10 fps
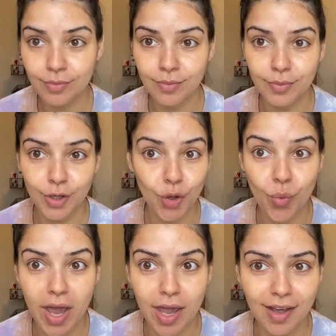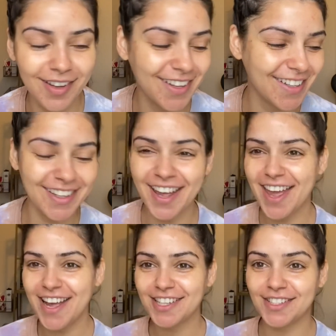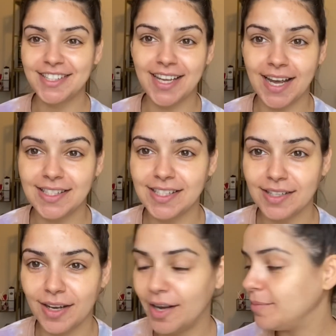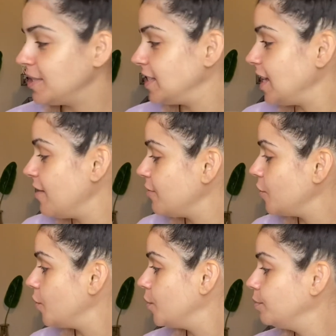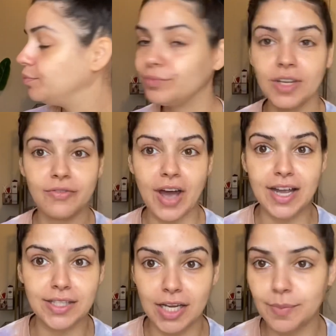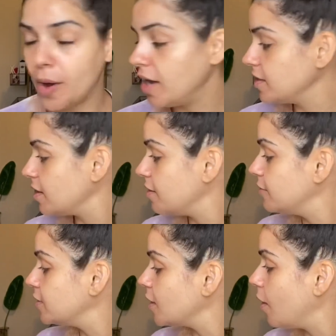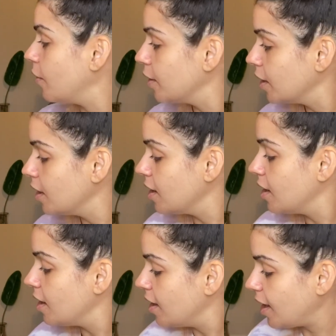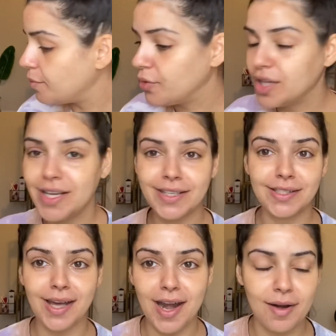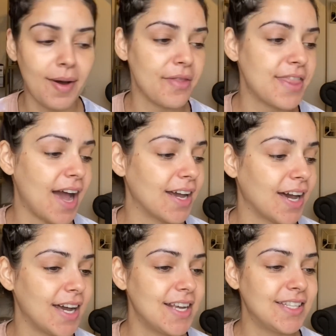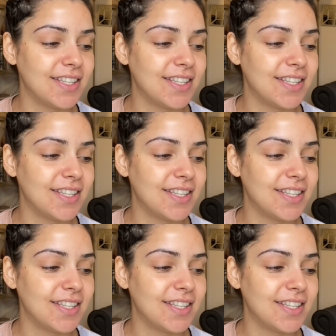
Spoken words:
you wait to test to see if I test positive. So I'm really excited about that, guys.